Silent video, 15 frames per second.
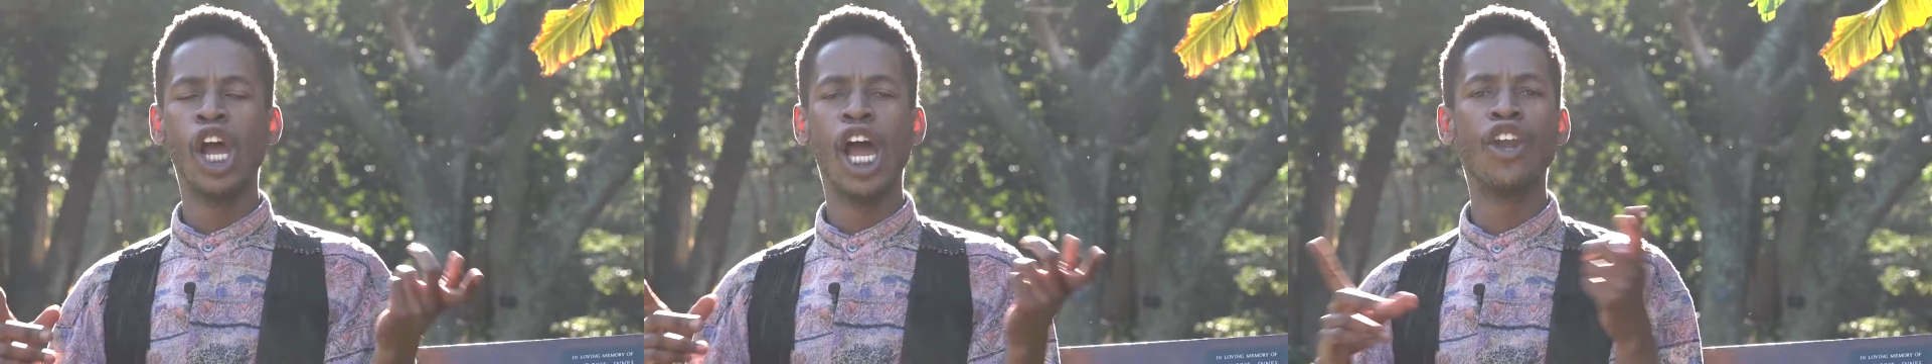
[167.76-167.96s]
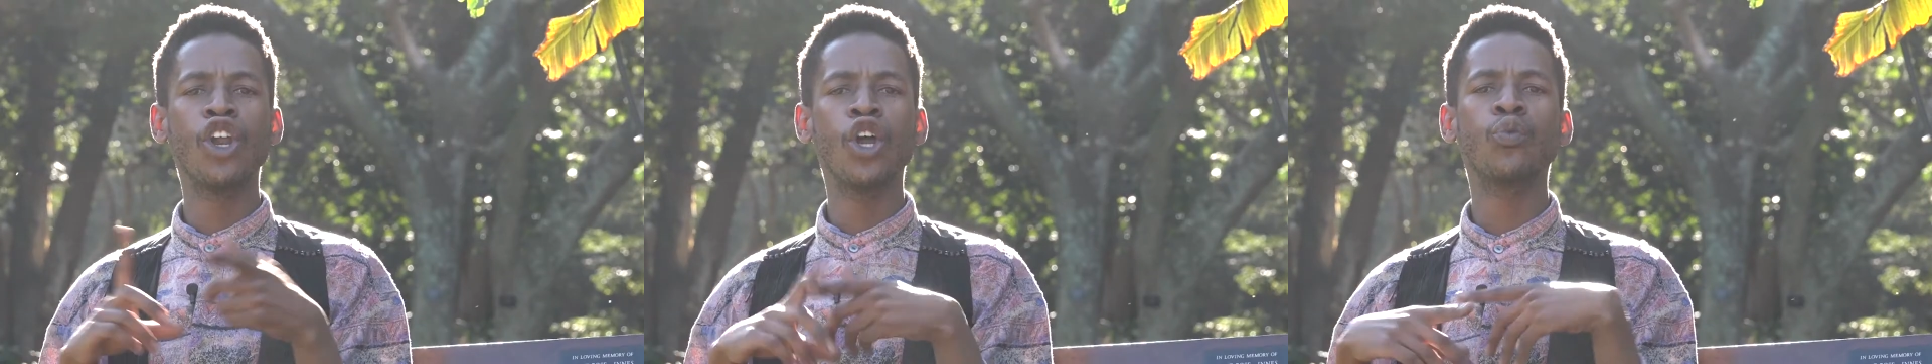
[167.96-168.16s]

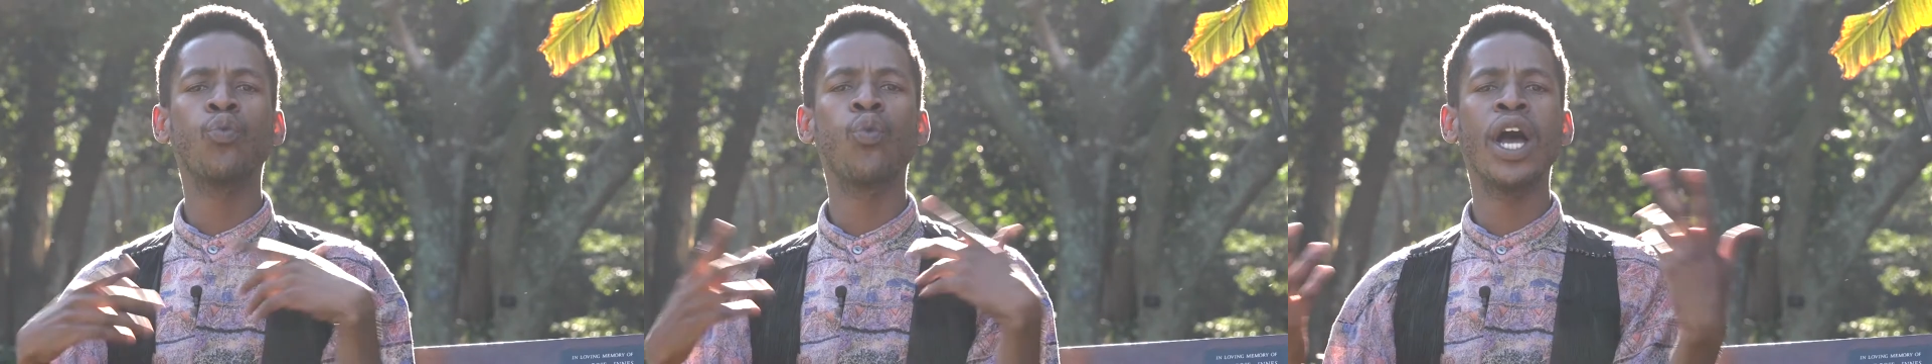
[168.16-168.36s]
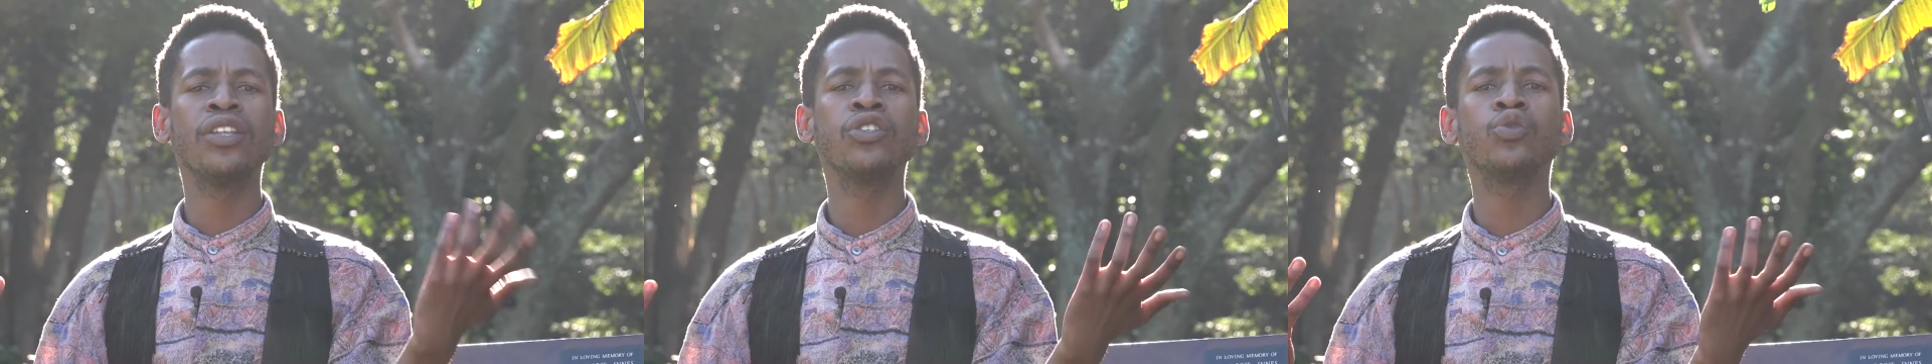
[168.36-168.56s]
And not
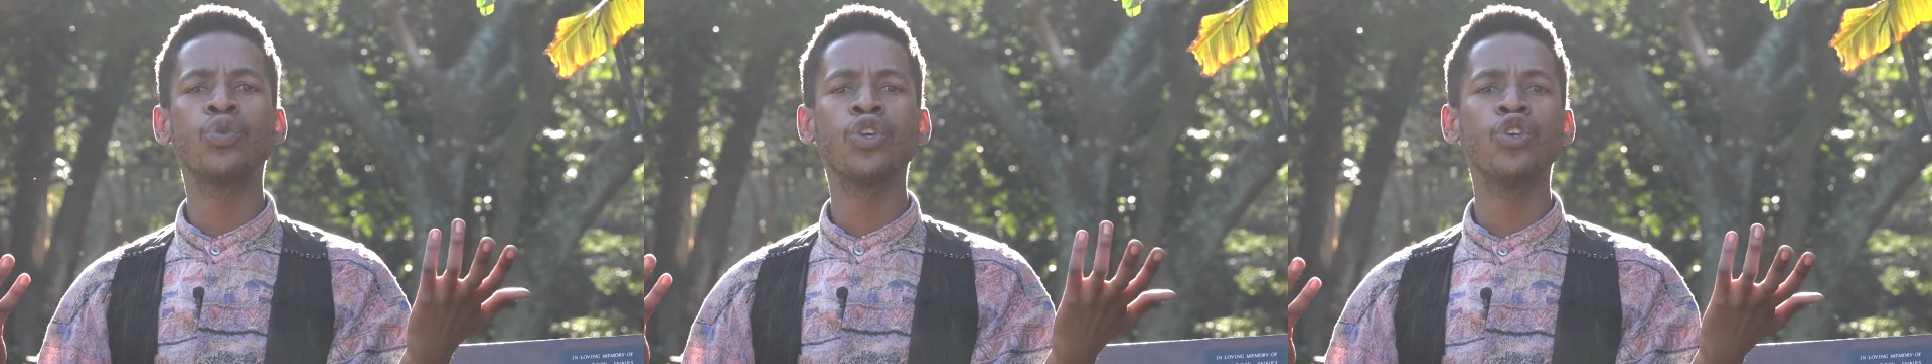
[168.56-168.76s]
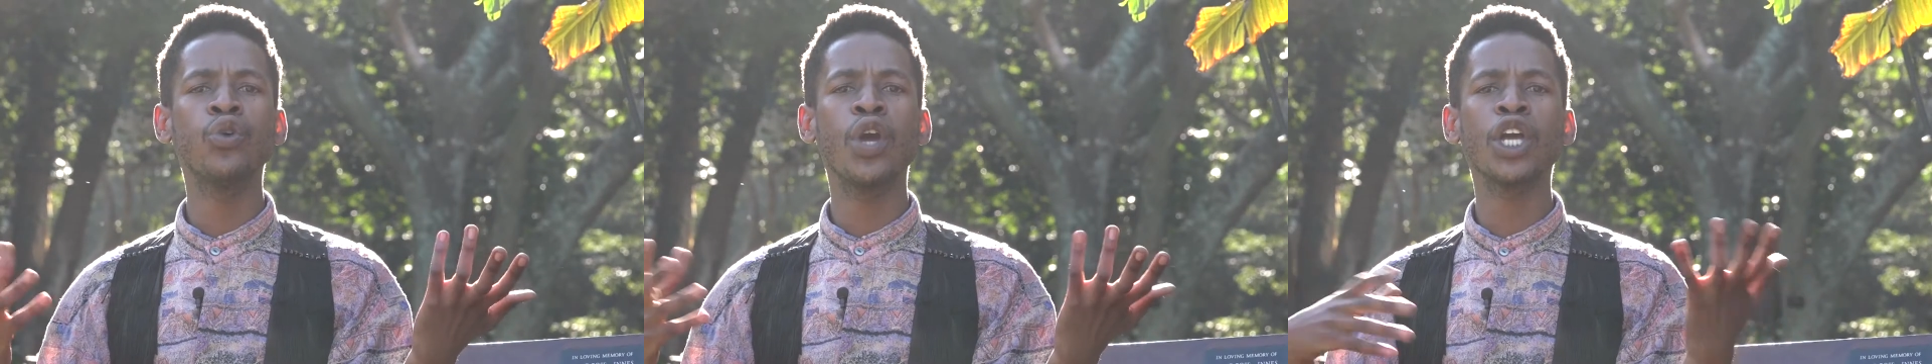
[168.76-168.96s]
once were
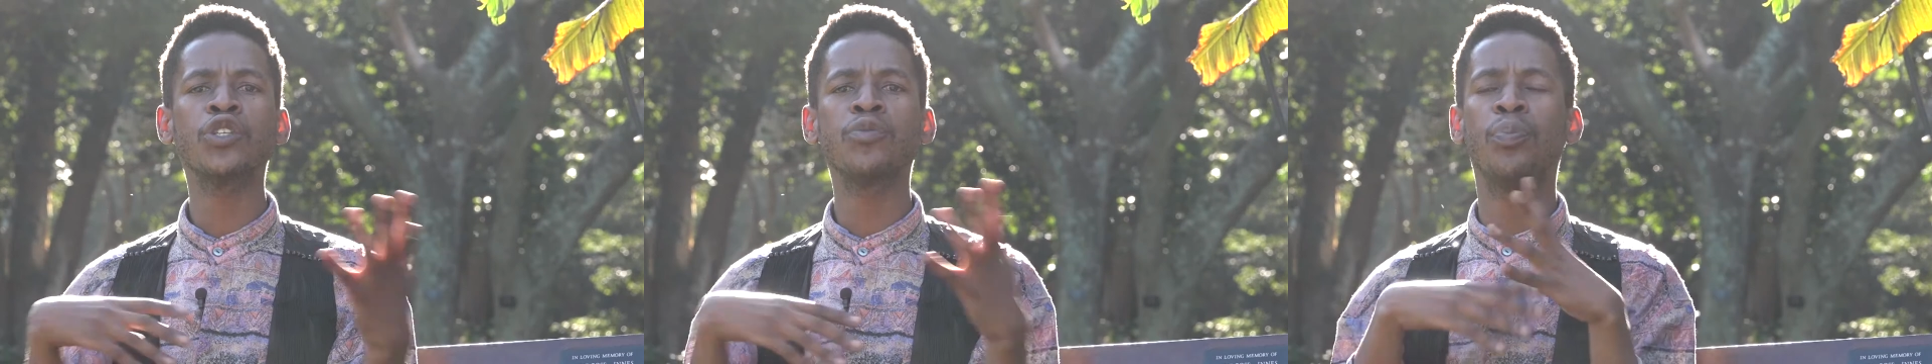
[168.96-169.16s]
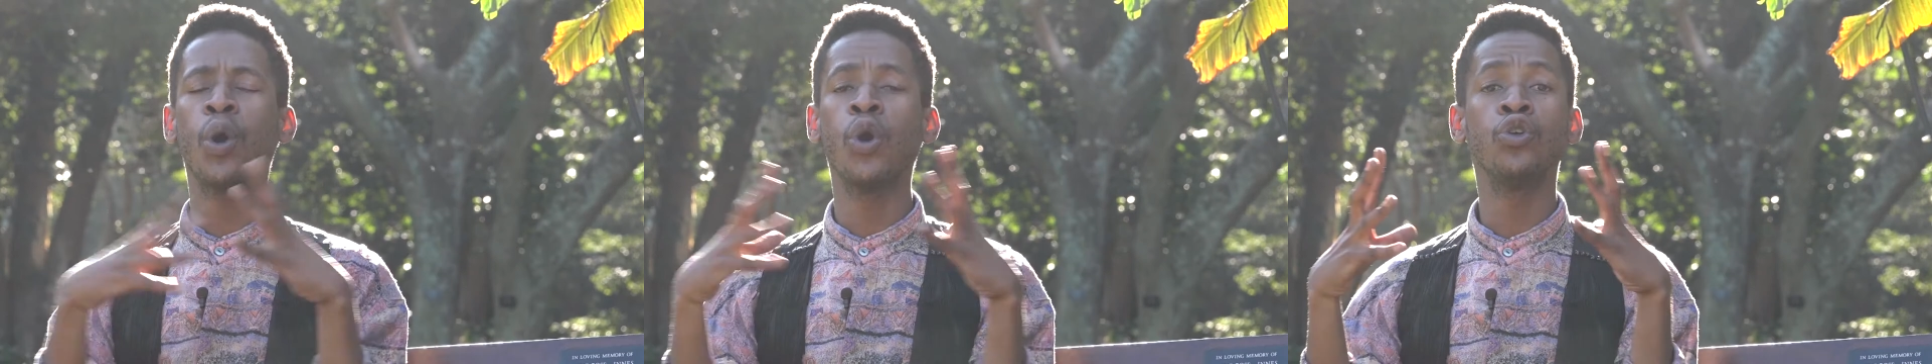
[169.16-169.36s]
you
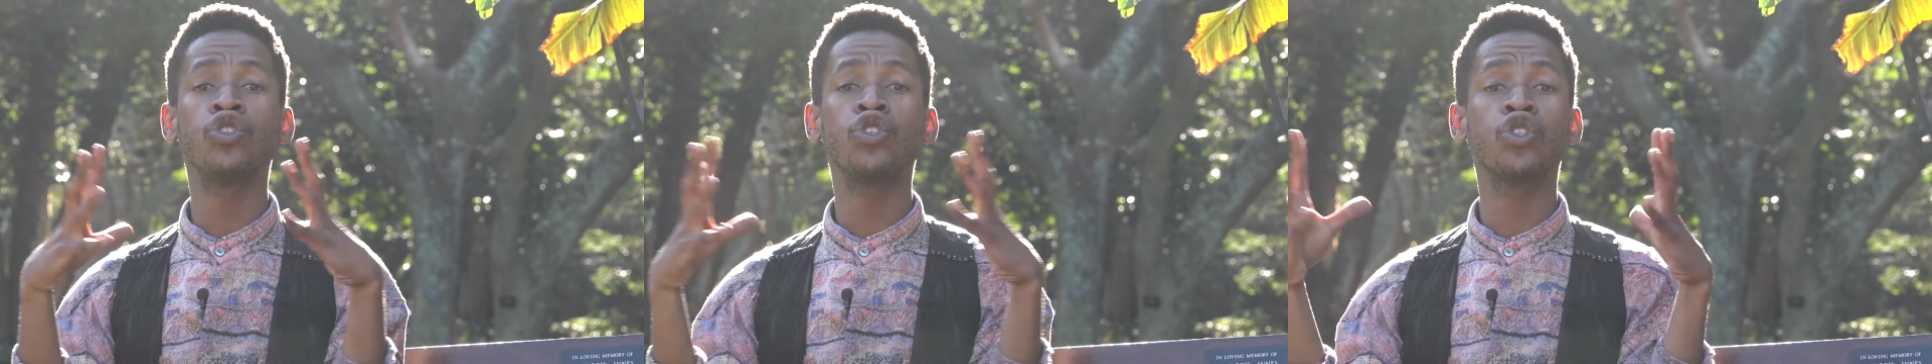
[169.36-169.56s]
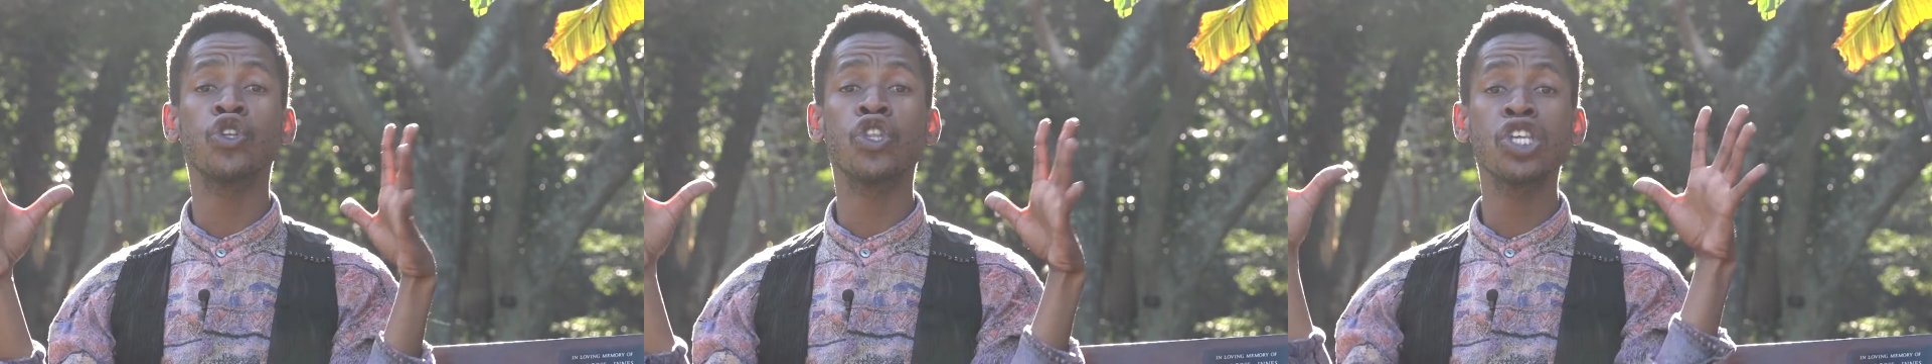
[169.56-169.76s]

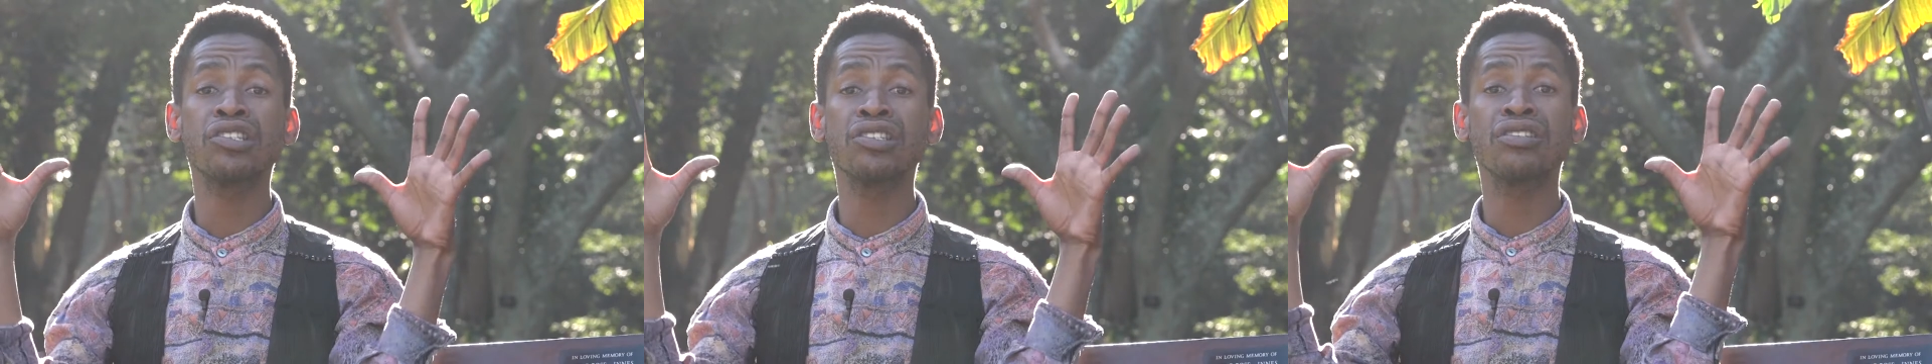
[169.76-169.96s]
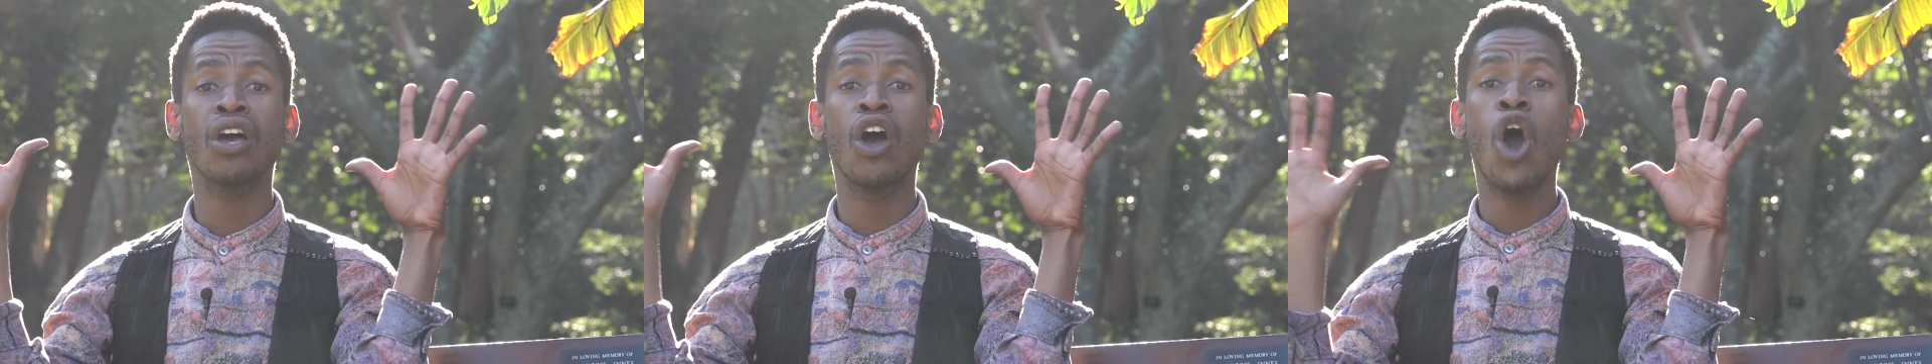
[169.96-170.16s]
exposed to
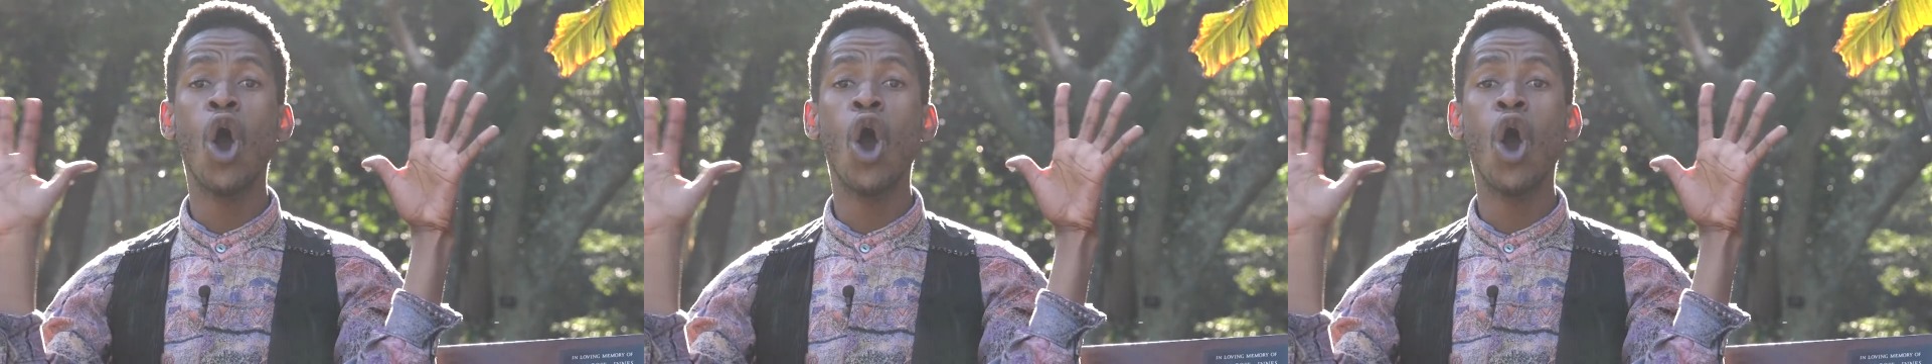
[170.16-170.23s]
this